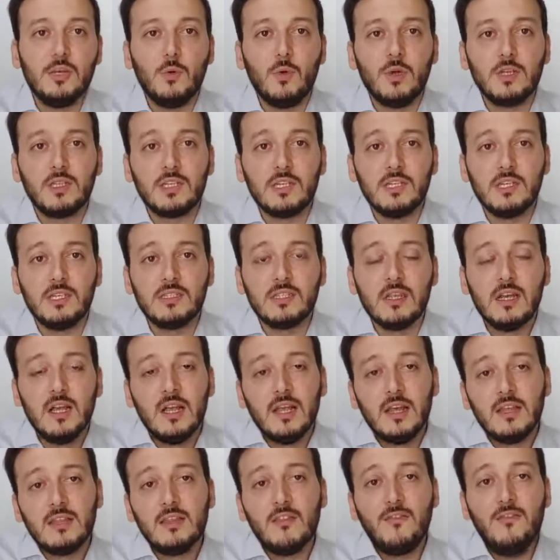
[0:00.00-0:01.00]
which is
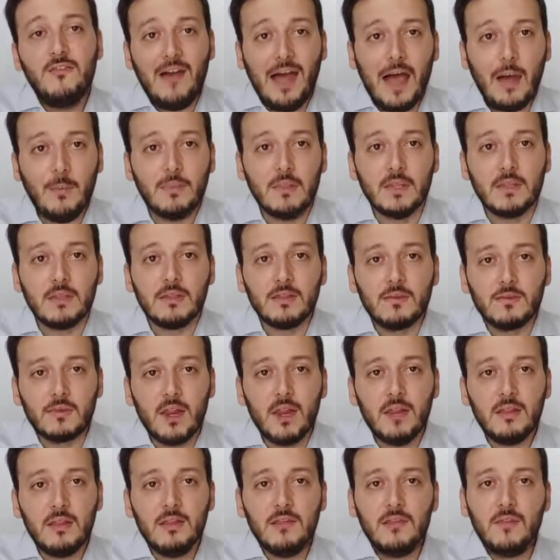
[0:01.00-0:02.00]
the phablet,
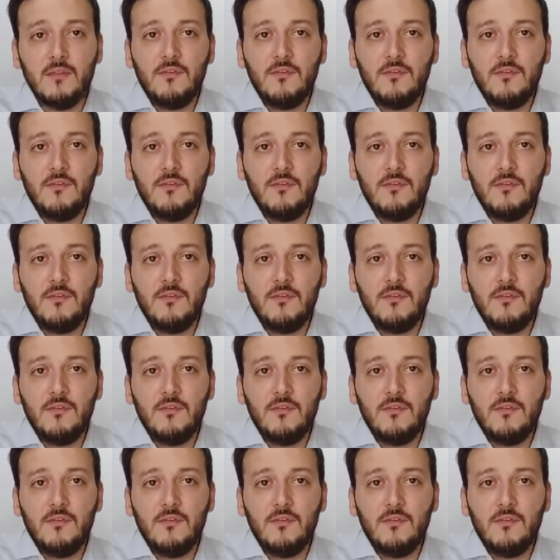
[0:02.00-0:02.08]
right?